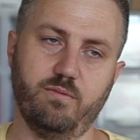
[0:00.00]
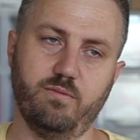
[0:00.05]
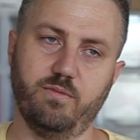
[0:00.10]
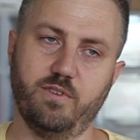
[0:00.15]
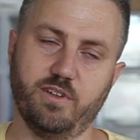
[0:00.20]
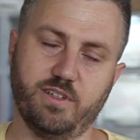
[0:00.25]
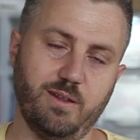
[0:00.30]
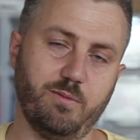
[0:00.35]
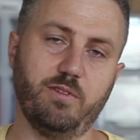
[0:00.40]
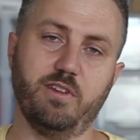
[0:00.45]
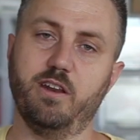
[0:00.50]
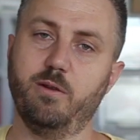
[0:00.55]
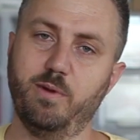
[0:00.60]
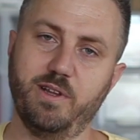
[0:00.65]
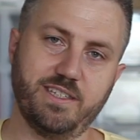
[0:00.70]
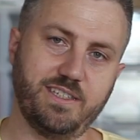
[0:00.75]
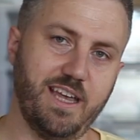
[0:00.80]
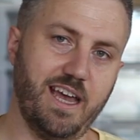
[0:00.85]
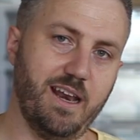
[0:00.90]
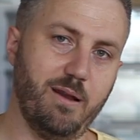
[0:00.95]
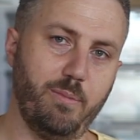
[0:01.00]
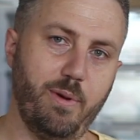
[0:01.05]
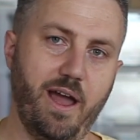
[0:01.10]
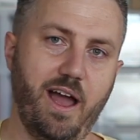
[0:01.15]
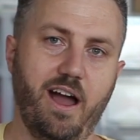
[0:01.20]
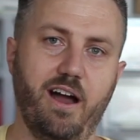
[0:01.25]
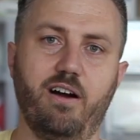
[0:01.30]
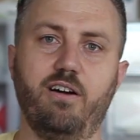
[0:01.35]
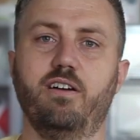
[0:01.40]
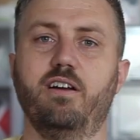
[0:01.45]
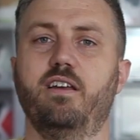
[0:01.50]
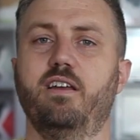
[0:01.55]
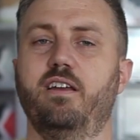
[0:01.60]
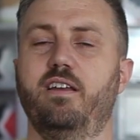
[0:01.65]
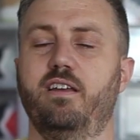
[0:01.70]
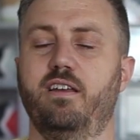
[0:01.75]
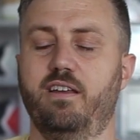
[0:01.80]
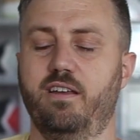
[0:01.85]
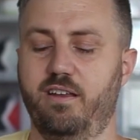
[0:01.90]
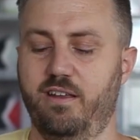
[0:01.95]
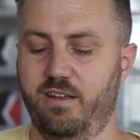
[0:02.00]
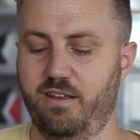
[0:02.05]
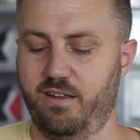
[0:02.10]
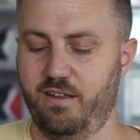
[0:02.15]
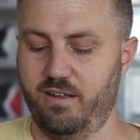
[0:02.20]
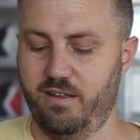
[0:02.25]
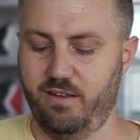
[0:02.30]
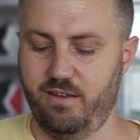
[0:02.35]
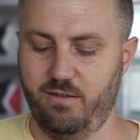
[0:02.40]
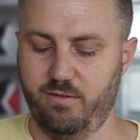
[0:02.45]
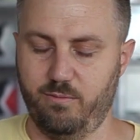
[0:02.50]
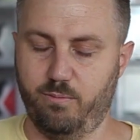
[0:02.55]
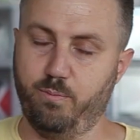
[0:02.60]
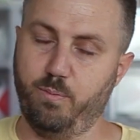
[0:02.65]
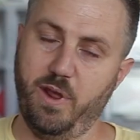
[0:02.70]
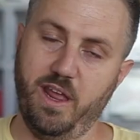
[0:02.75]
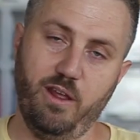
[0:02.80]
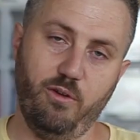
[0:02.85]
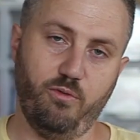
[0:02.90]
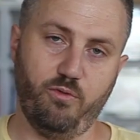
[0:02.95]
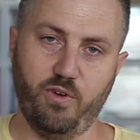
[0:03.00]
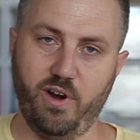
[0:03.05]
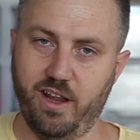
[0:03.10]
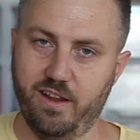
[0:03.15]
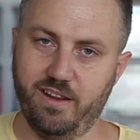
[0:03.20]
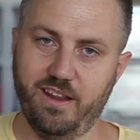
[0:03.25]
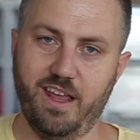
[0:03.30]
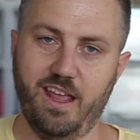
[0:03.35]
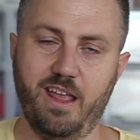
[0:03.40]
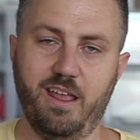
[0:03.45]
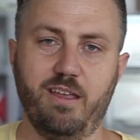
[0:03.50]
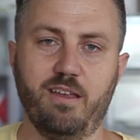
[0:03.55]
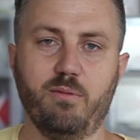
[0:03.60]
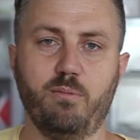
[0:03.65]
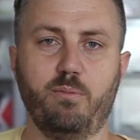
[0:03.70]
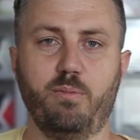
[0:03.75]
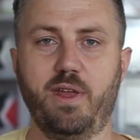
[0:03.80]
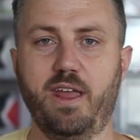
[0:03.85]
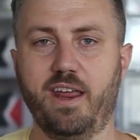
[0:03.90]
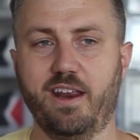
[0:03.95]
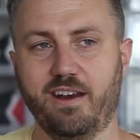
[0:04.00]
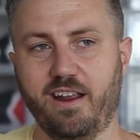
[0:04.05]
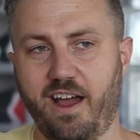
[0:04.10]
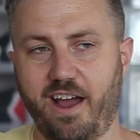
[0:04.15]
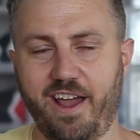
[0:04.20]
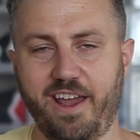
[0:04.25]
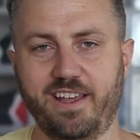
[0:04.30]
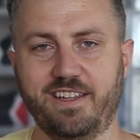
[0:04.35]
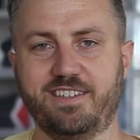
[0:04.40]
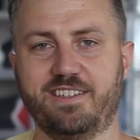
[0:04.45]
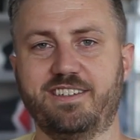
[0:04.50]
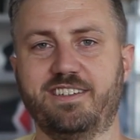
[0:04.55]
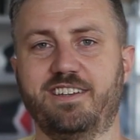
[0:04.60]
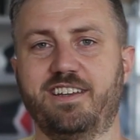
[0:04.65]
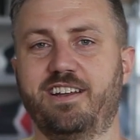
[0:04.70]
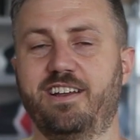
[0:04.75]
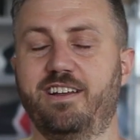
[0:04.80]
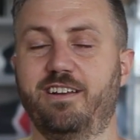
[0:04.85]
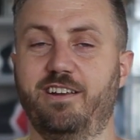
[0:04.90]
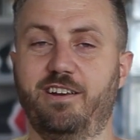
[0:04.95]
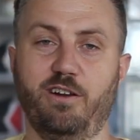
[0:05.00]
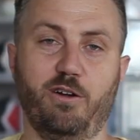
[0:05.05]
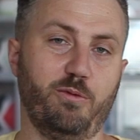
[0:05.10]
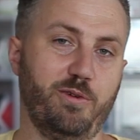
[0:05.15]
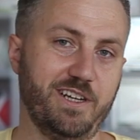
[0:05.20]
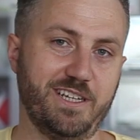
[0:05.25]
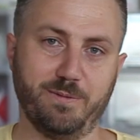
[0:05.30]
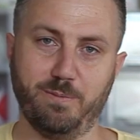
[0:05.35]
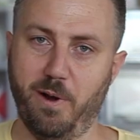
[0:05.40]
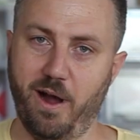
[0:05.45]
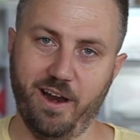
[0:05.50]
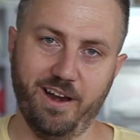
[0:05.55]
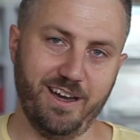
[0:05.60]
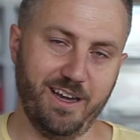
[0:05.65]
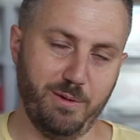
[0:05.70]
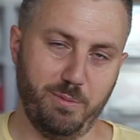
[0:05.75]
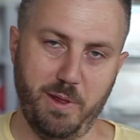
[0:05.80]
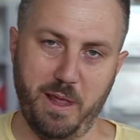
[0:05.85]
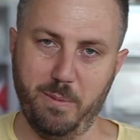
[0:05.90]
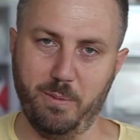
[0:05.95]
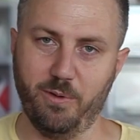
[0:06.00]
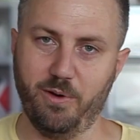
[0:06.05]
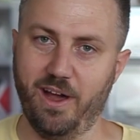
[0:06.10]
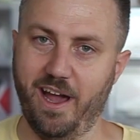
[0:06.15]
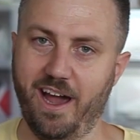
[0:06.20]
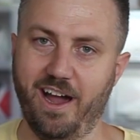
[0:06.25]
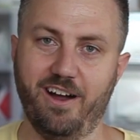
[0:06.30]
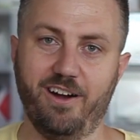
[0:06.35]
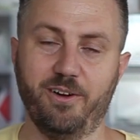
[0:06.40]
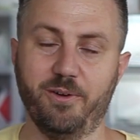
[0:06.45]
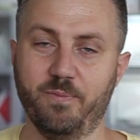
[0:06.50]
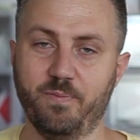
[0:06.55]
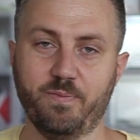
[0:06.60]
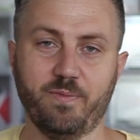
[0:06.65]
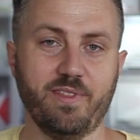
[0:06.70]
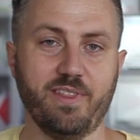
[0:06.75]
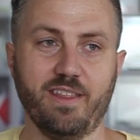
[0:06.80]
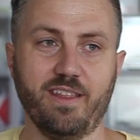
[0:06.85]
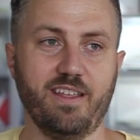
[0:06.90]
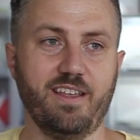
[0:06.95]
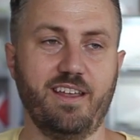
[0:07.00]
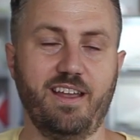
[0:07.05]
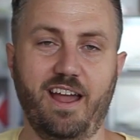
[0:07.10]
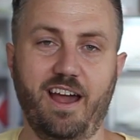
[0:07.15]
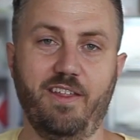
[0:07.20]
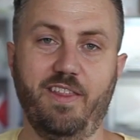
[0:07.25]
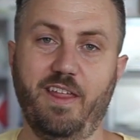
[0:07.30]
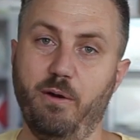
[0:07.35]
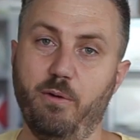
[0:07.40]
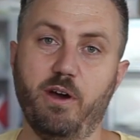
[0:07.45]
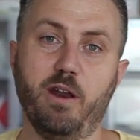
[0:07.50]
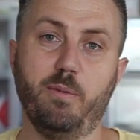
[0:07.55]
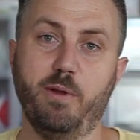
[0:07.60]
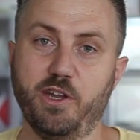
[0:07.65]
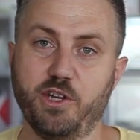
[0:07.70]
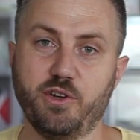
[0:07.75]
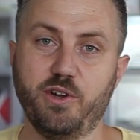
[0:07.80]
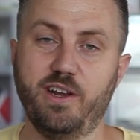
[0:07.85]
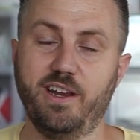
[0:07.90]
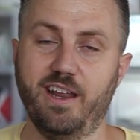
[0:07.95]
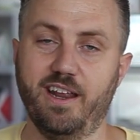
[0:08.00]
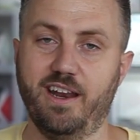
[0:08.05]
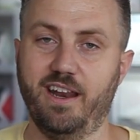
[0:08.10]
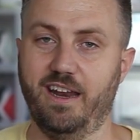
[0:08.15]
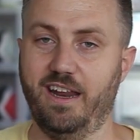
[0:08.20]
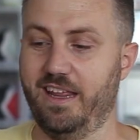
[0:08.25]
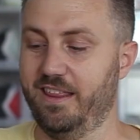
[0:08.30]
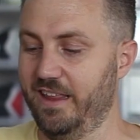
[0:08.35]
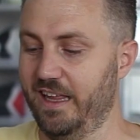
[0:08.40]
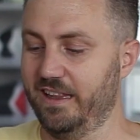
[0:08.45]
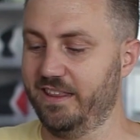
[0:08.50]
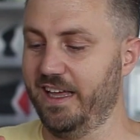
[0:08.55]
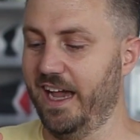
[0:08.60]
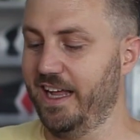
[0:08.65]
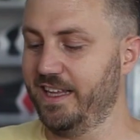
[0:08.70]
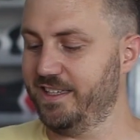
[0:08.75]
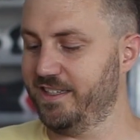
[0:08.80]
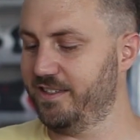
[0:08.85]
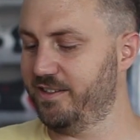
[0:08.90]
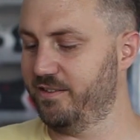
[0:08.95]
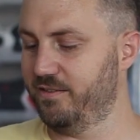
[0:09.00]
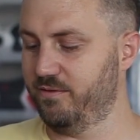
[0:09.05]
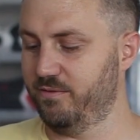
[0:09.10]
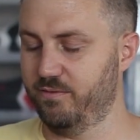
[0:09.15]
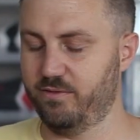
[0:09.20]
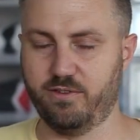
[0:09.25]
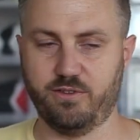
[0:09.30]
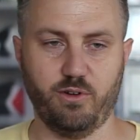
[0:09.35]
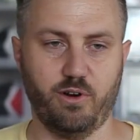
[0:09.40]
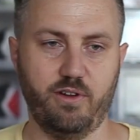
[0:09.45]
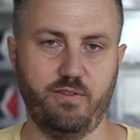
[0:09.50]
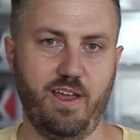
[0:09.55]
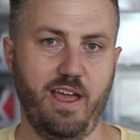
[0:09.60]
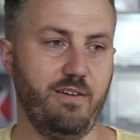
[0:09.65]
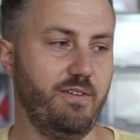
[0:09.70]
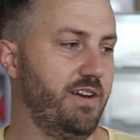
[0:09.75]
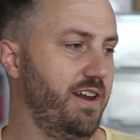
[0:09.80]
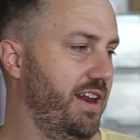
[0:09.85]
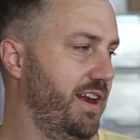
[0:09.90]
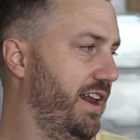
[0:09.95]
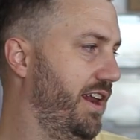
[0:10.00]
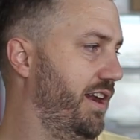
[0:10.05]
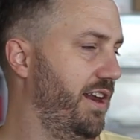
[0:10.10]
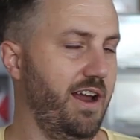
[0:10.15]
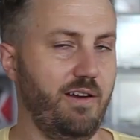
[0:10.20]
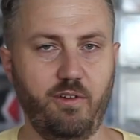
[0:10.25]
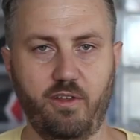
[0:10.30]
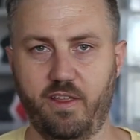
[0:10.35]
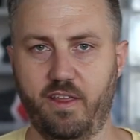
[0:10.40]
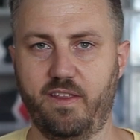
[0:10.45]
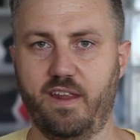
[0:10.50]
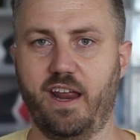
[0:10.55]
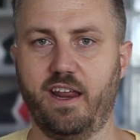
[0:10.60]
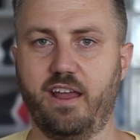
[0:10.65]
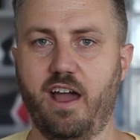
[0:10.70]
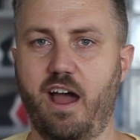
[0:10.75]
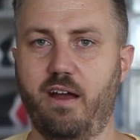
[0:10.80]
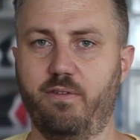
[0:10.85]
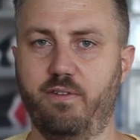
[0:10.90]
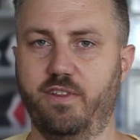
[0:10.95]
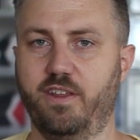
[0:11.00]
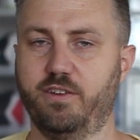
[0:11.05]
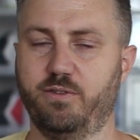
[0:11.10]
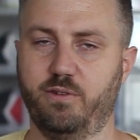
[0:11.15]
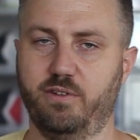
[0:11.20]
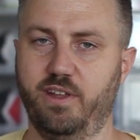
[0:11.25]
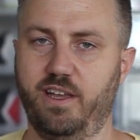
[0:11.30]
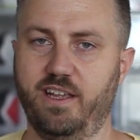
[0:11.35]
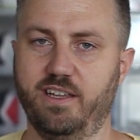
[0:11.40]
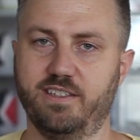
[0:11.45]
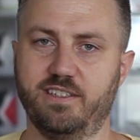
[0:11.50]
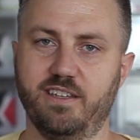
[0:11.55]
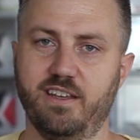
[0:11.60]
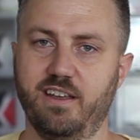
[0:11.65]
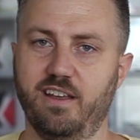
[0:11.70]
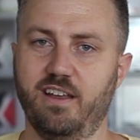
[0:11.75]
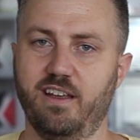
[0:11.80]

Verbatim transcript: there's something to be said about being friendly, being nice, you know, responding to people how how they want to be treated, and I think that's sort of evident in everything that I got for this release.